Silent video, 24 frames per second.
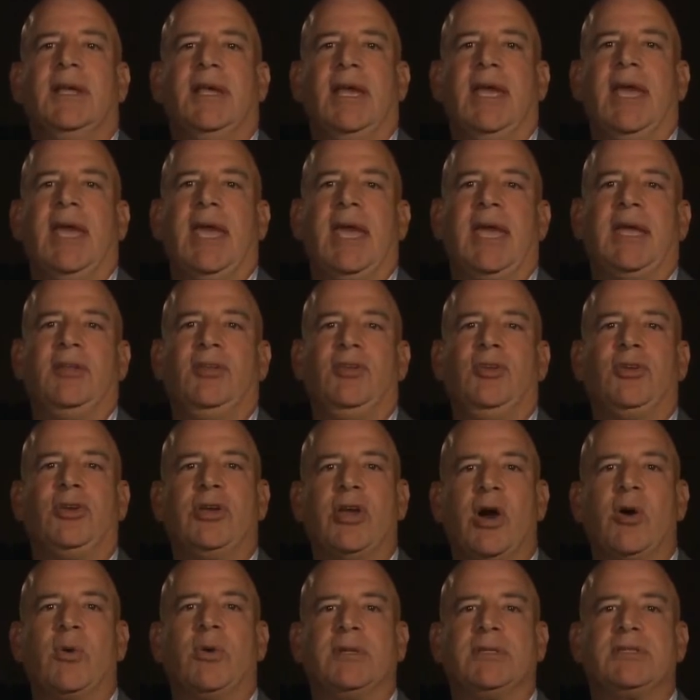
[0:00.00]
and you
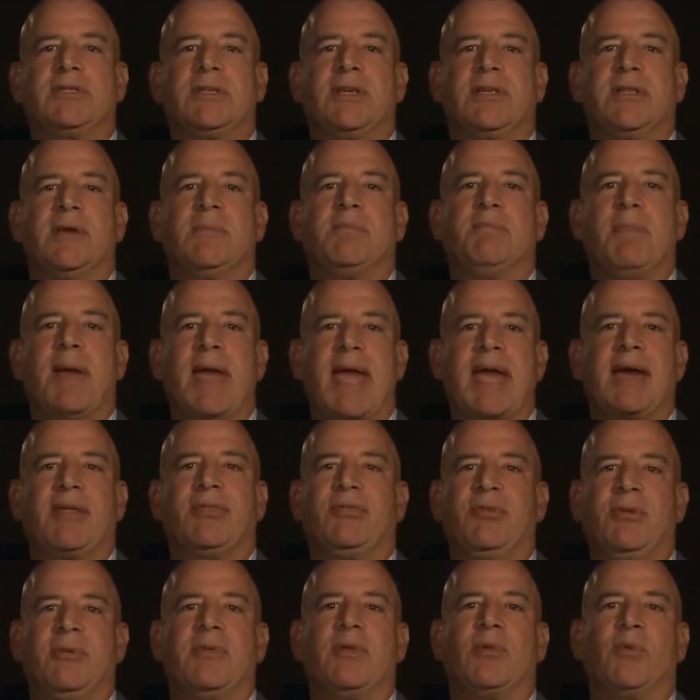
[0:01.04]
go into the
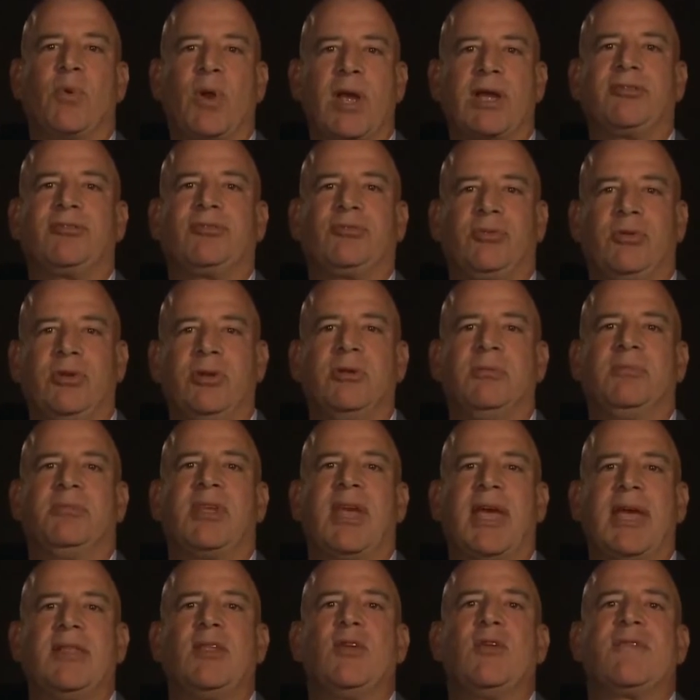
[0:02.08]
bathroom, the restrooms,
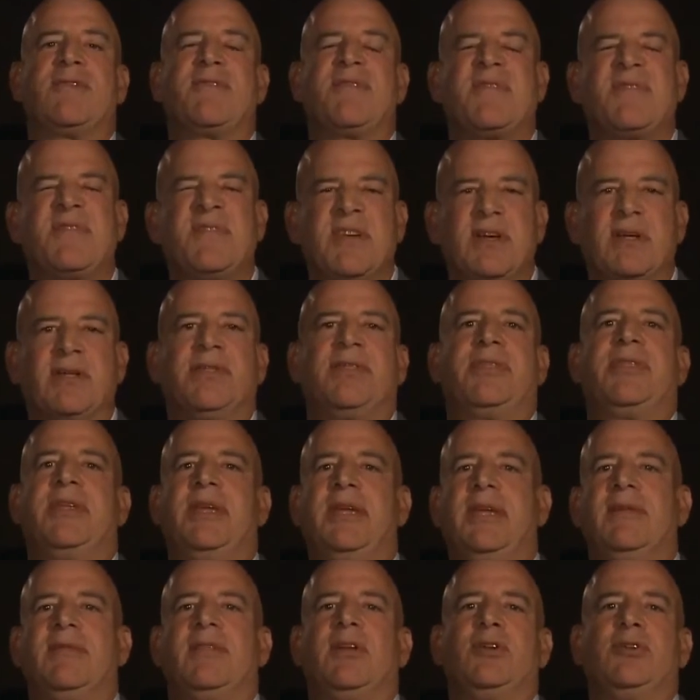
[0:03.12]
and they're
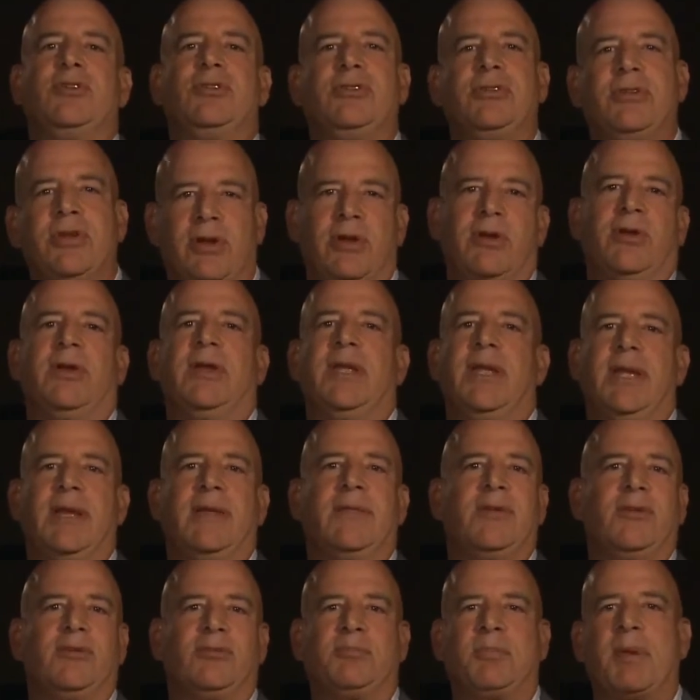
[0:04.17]
filthy and they're dirty and
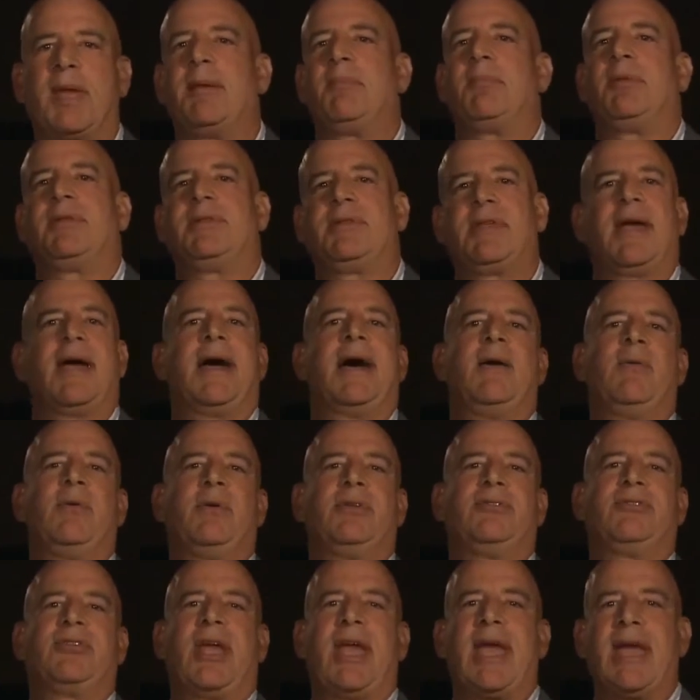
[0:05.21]
there's paper
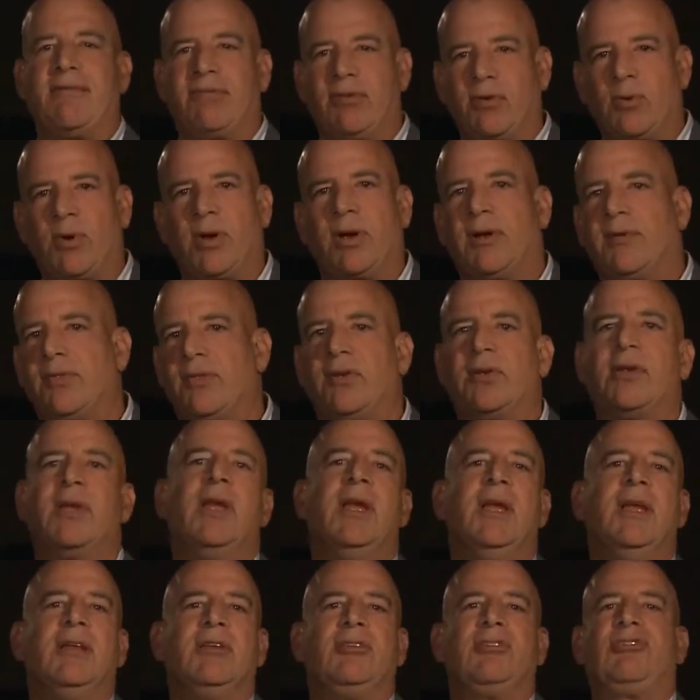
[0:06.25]
towels everywhere and there's
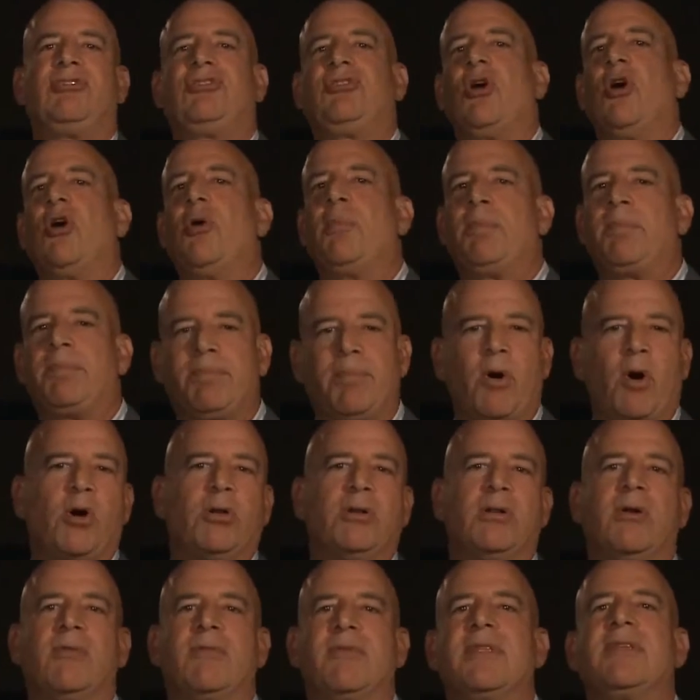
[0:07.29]
soap
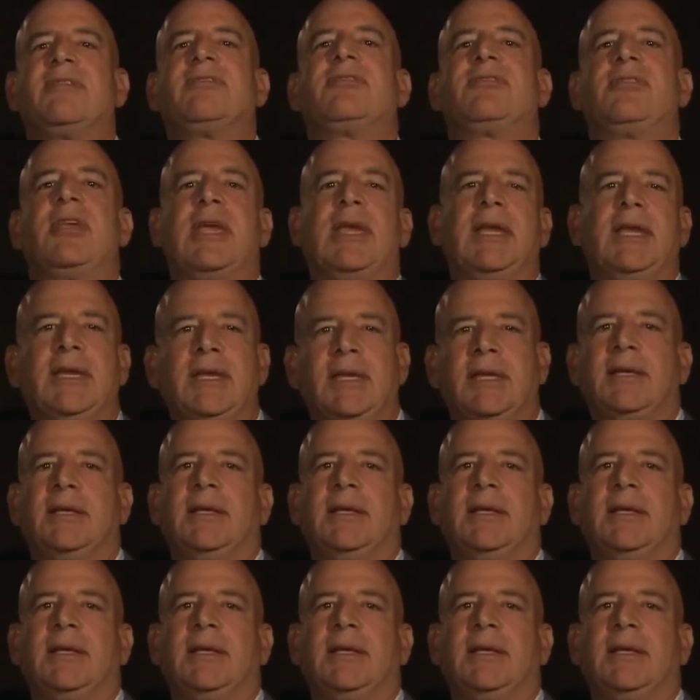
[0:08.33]
all over the sink?